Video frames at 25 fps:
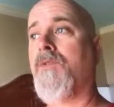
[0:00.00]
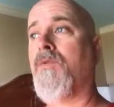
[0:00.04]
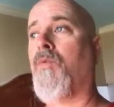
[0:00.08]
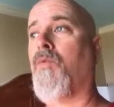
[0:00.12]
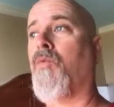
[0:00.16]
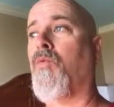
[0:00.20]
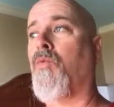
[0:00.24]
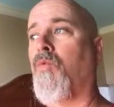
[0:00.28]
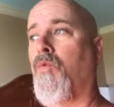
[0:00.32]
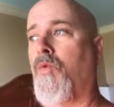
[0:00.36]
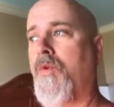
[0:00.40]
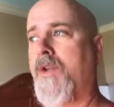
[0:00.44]
the
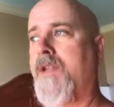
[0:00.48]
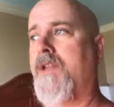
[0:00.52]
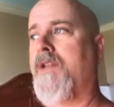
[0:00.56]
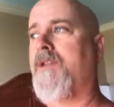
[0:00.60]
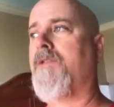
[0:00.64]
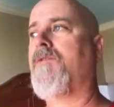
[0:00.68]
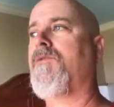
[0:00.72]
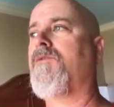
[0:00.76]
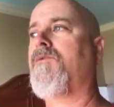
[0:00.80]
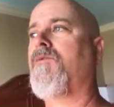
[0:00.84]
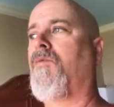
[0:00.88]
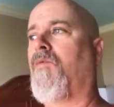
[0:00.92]

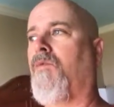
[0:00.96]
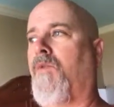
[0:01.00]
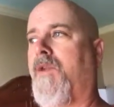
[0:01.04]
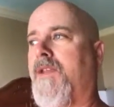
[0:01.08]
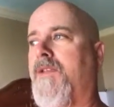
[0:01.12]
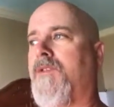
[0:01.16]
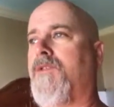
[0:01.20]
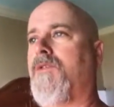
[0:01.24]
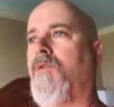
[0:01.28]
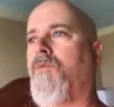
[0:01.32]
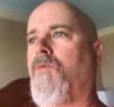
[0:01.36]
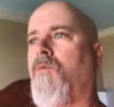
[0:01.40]
real
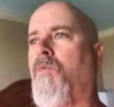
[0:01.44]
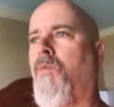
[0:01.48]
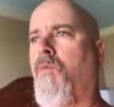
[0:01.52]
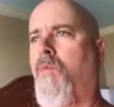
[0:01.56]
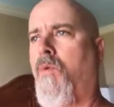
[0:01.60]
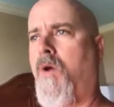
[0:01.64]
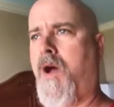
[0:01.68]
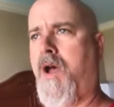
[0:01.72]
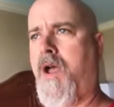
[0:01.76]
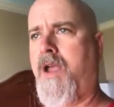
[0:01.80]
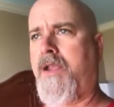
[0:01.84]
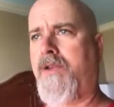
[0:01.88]
reason
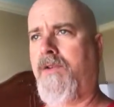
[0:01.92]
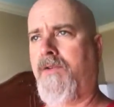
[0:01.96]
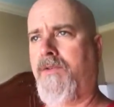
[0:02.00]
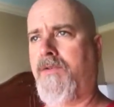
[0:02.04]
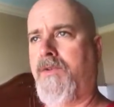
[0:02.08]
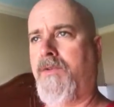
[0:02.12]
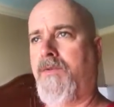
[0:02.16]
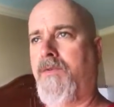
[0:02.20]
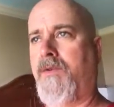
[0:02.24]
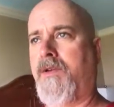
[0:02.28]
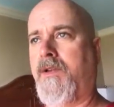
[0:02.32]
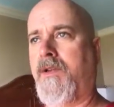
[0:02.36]
why you're
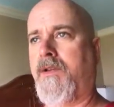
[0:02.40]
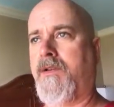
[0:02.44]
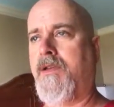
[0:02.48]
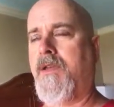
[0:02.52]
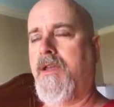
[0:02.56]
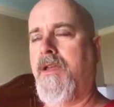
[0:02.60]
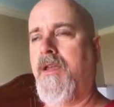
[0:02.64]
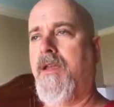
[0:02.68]
doing it,